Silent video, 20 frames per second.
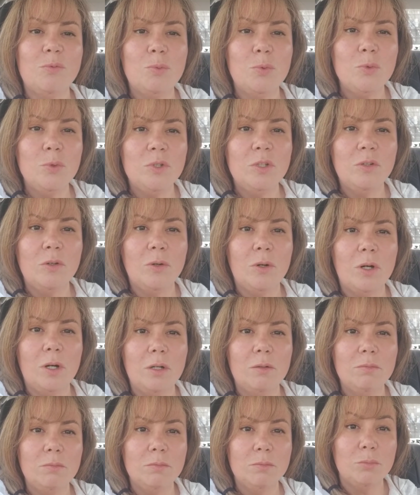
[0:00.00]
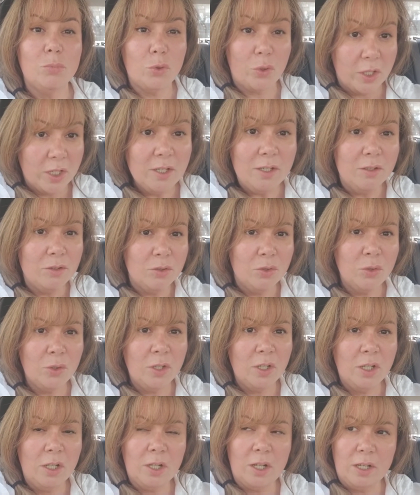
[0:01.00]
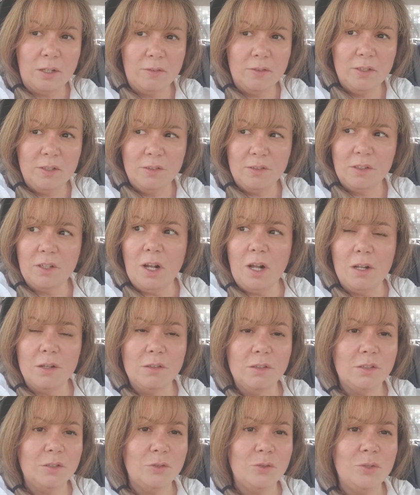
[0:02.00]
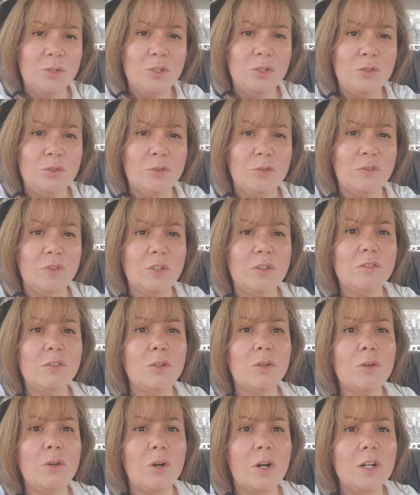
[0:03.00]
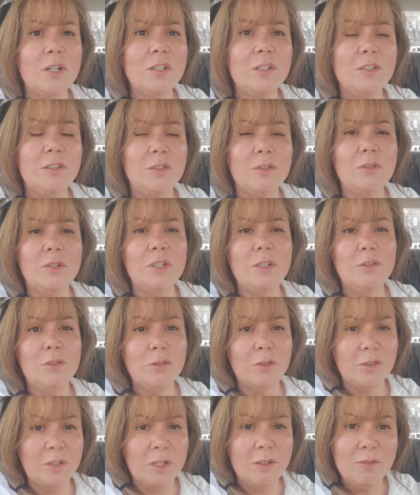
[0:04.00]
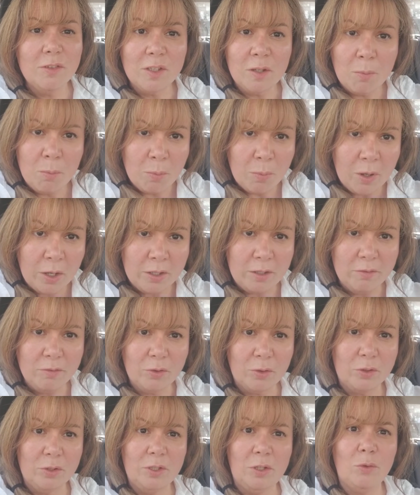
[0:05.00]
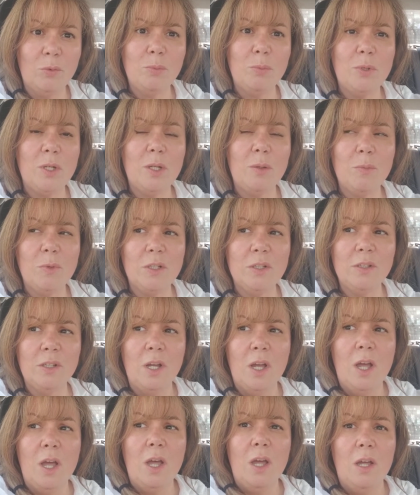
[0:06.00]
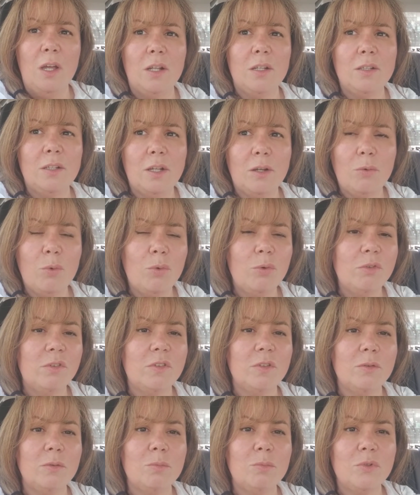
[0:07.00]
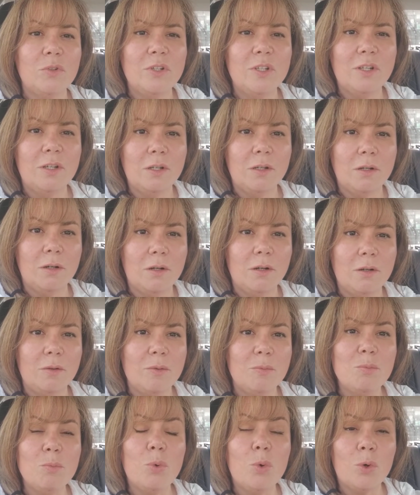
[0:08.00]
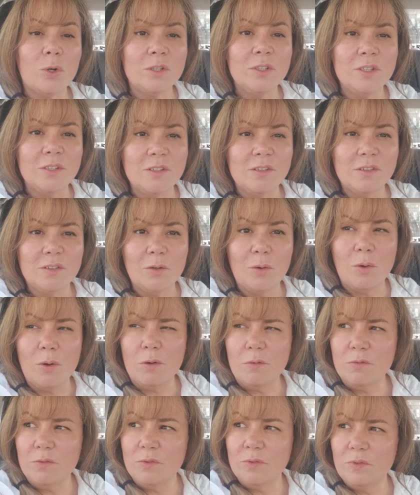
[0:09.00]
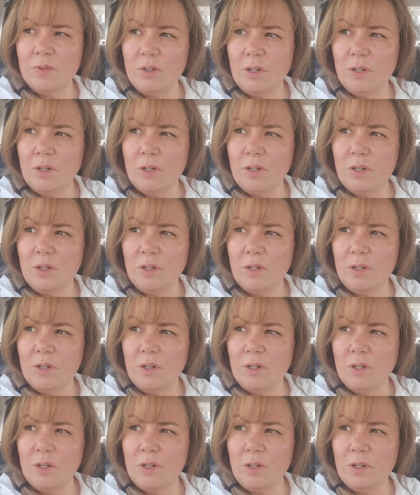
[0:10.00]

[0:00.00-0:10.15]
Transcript: put your brain into it. Like we discussed, that you need to fix your credit, you need to save some money for down payment. And I also bring importance of